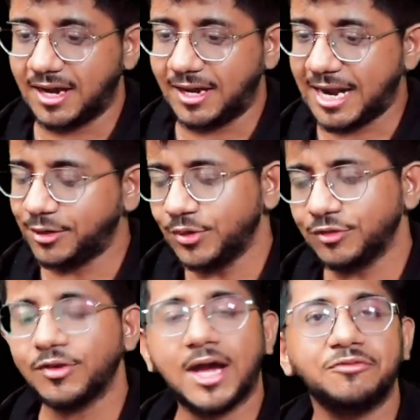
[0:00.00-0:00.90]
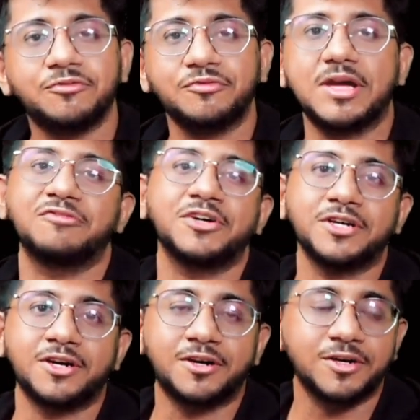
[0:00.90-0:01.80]
I don't know if you have
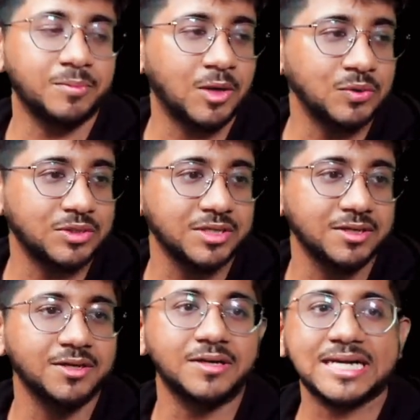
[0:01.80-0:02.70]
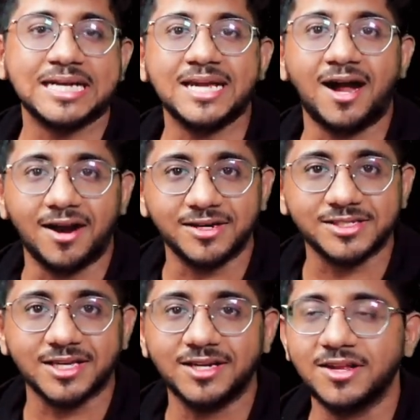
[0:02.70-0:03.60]
ever heard about learning any hard
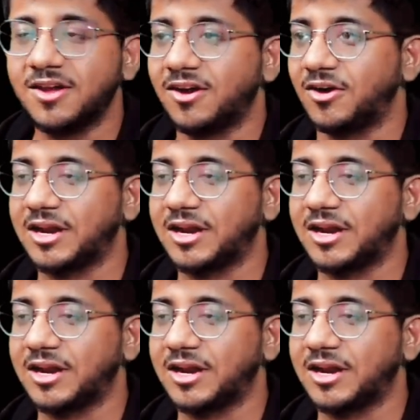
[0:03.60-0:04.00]
skill, or